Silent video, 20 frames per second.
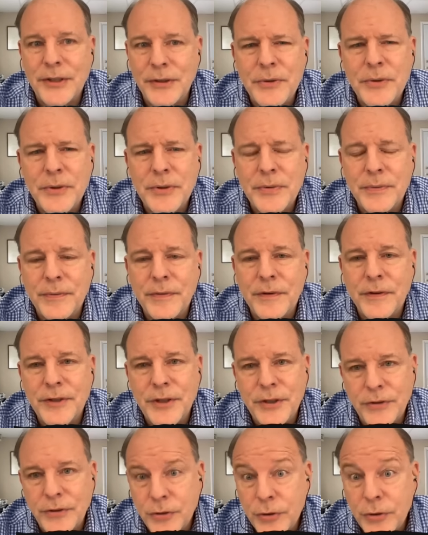Lewis referred
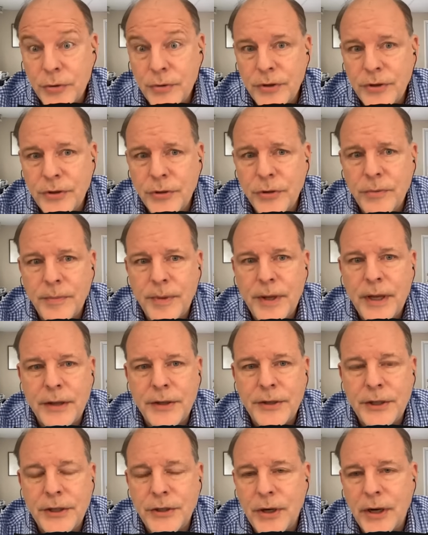to, true, true myth
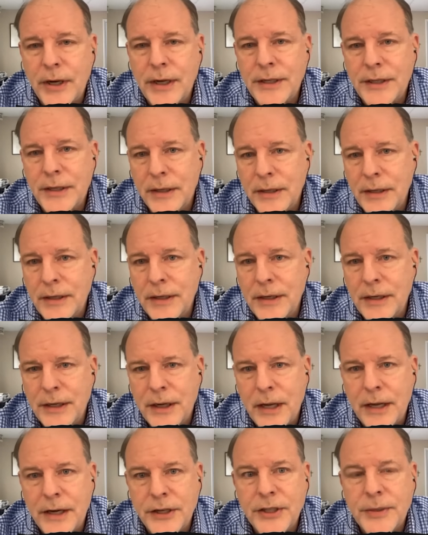to try and, and,
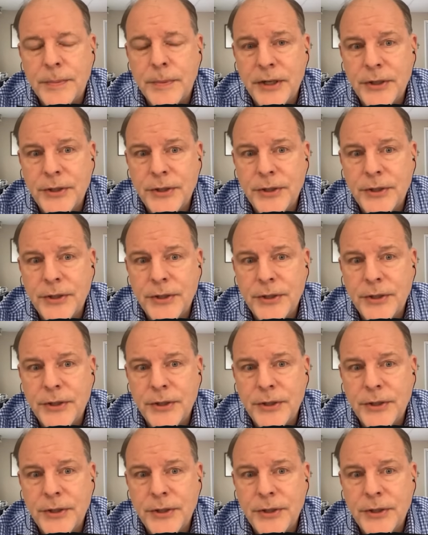and express